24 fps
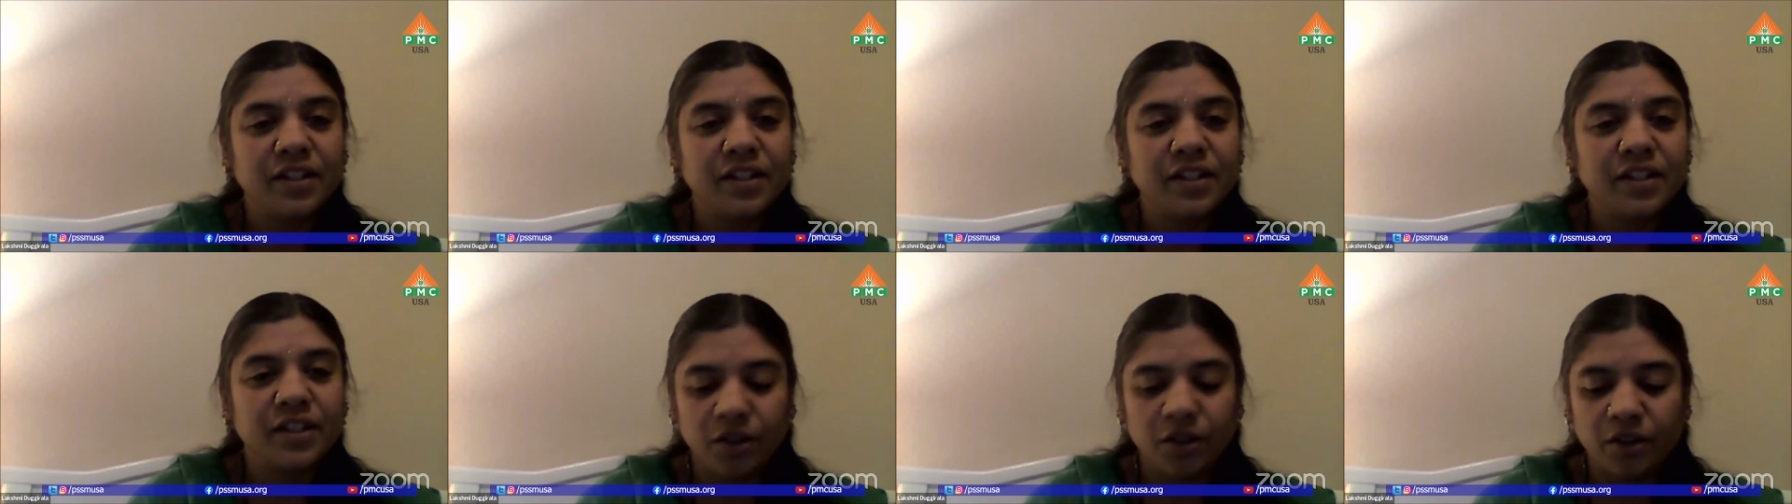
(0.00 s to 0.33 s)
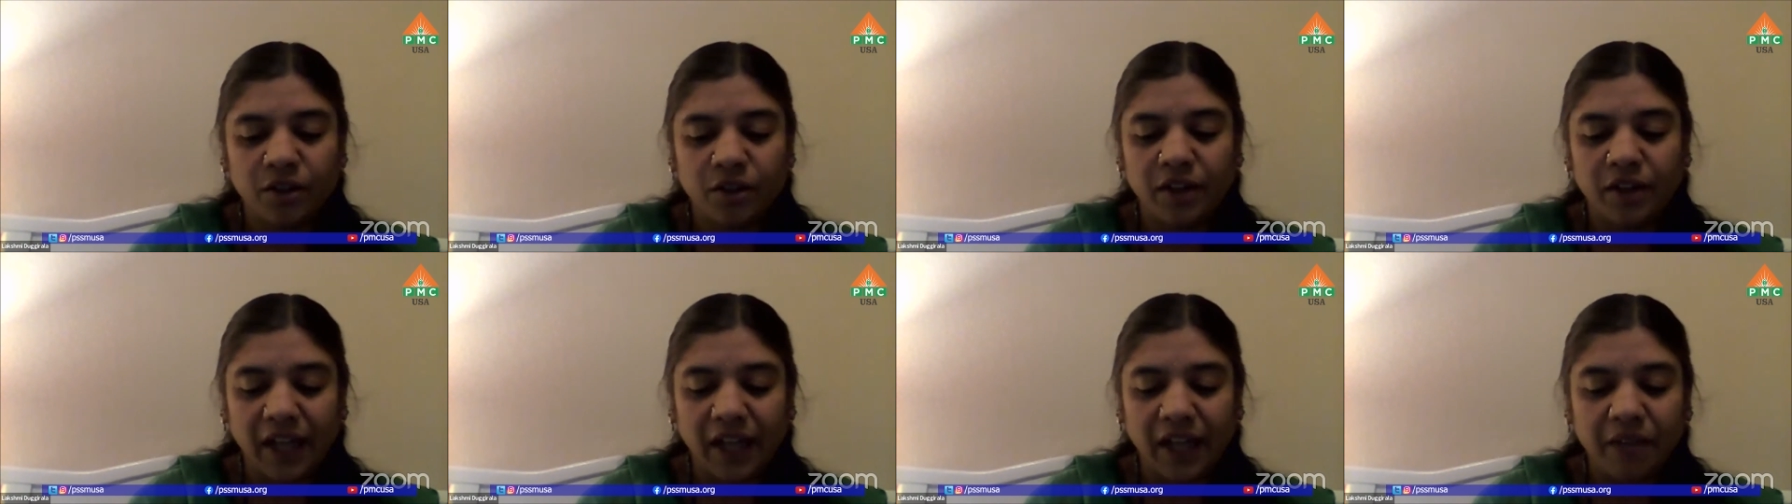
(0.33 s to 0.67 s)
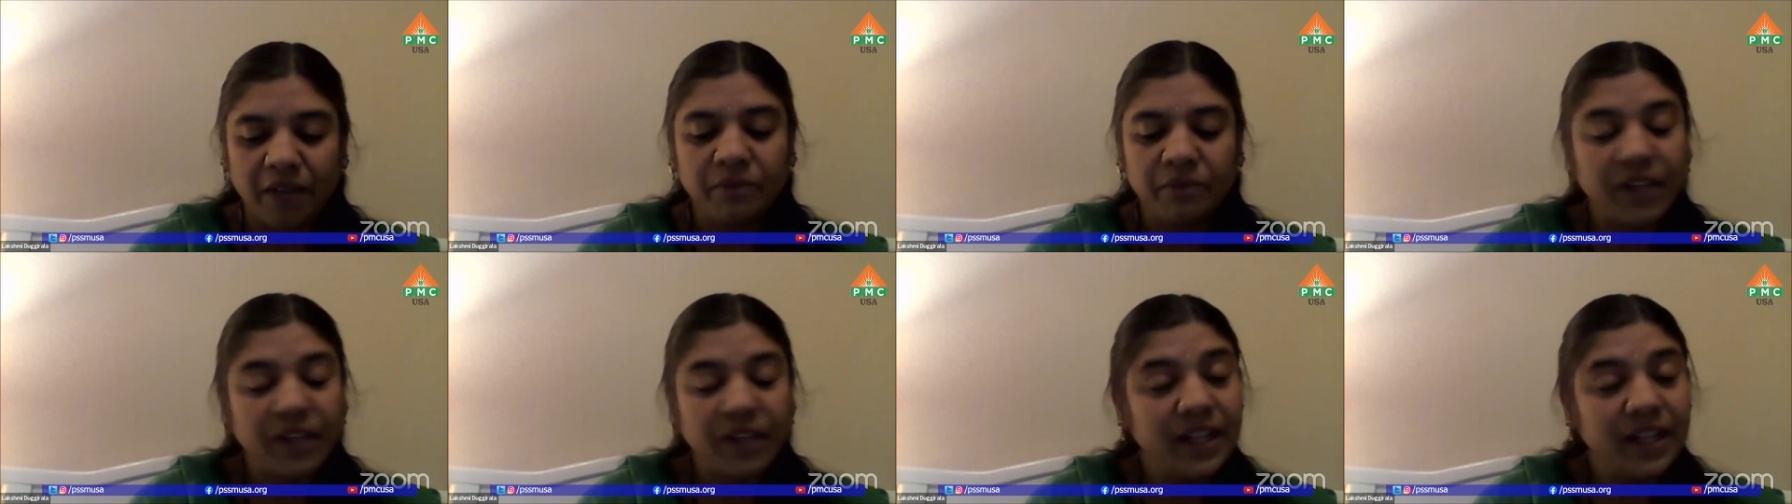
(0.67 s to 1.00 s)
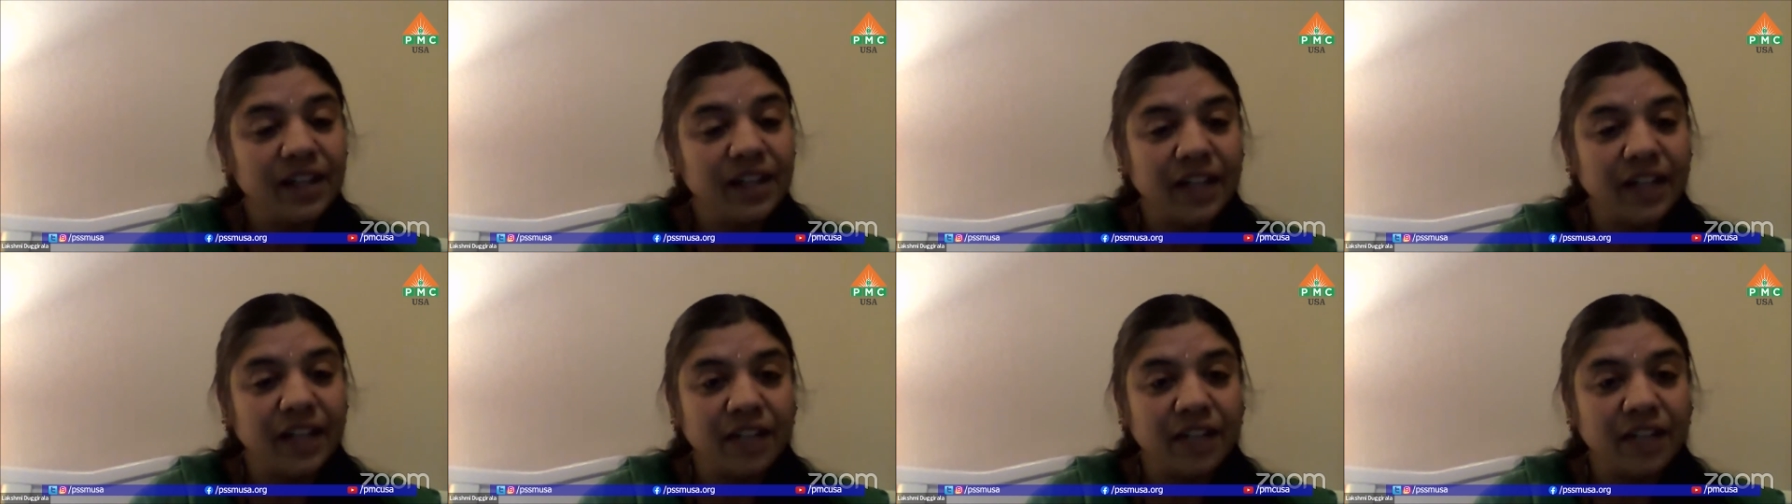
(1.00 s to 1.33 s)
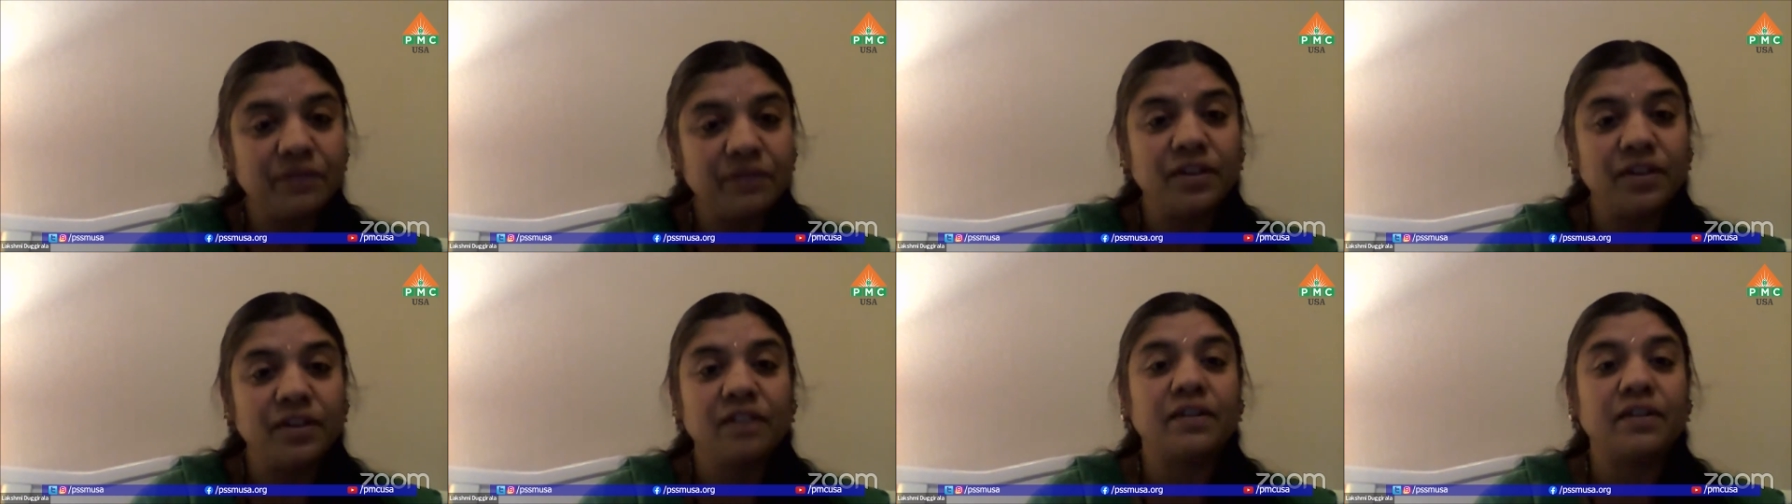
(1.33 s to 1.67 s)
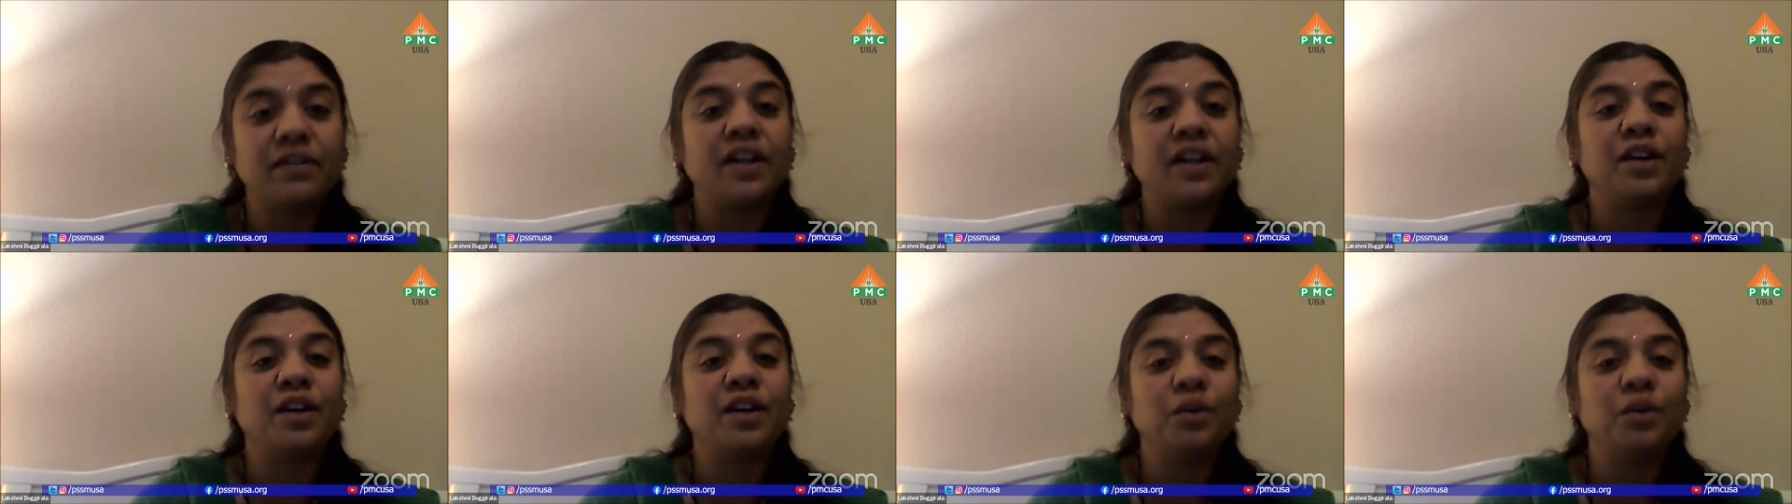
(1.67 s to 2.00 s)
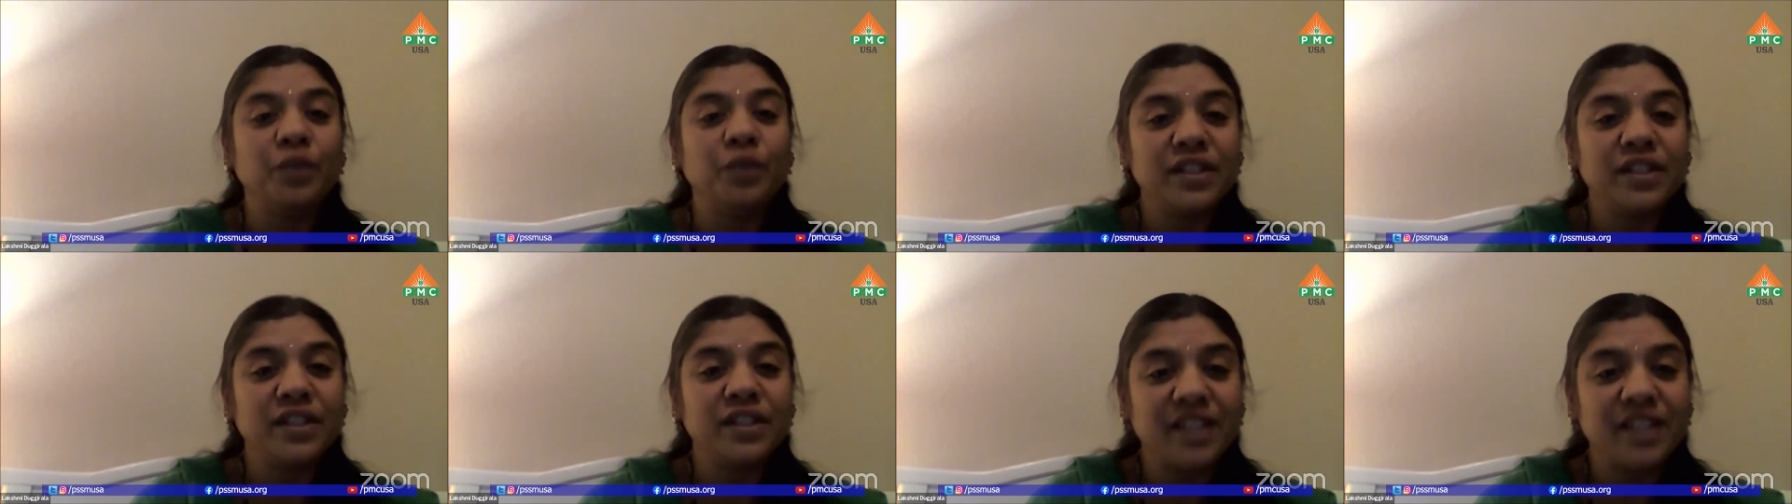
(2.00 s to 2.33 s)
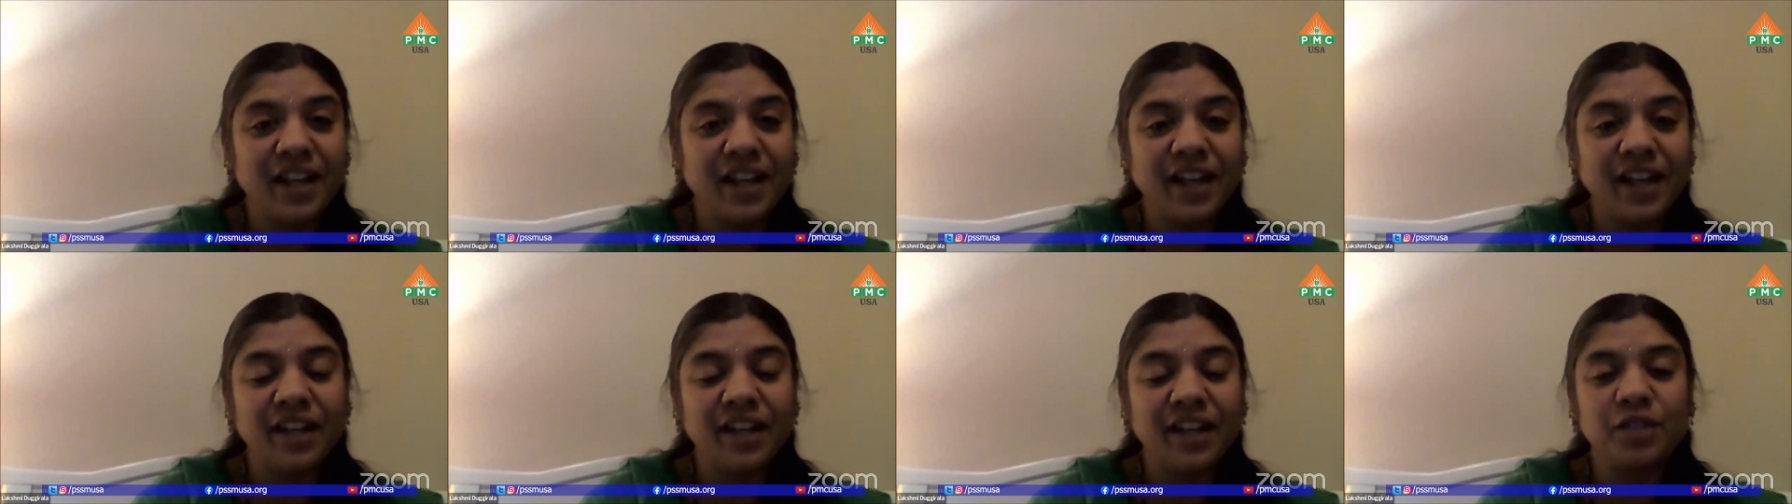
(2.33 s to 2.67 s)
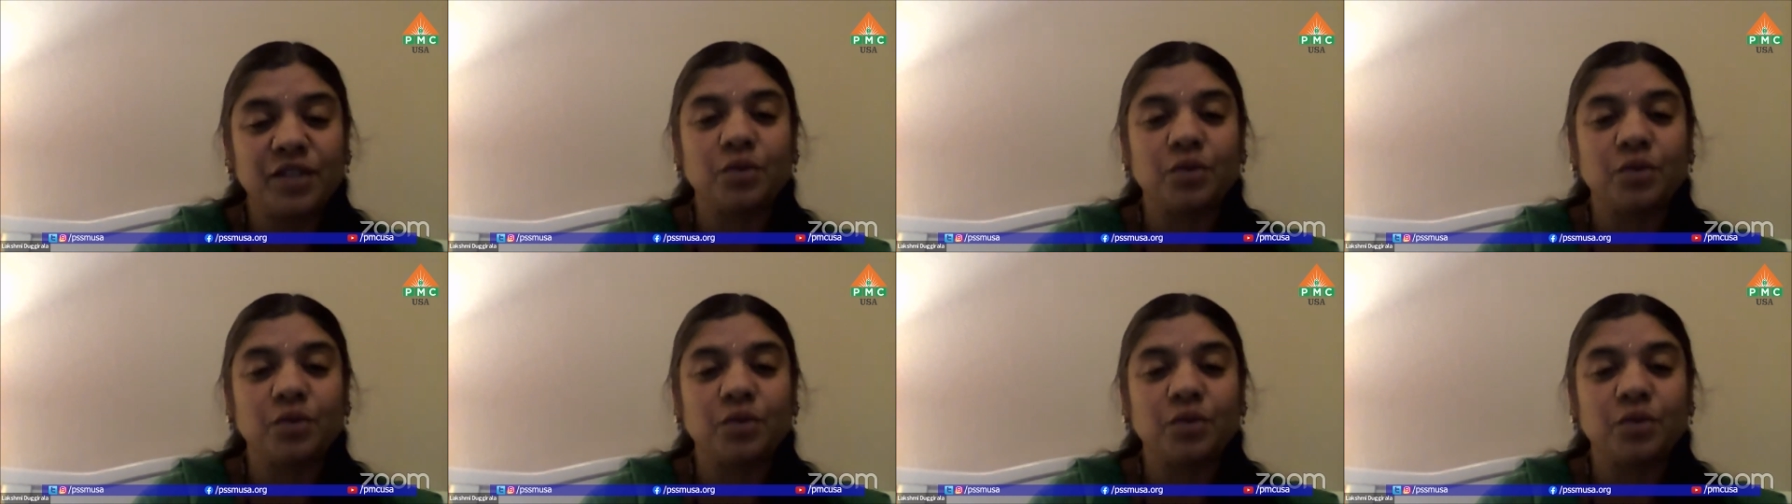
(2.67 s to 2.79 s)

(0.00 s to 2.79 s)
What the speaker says: So I'm very grateful for Louise Hay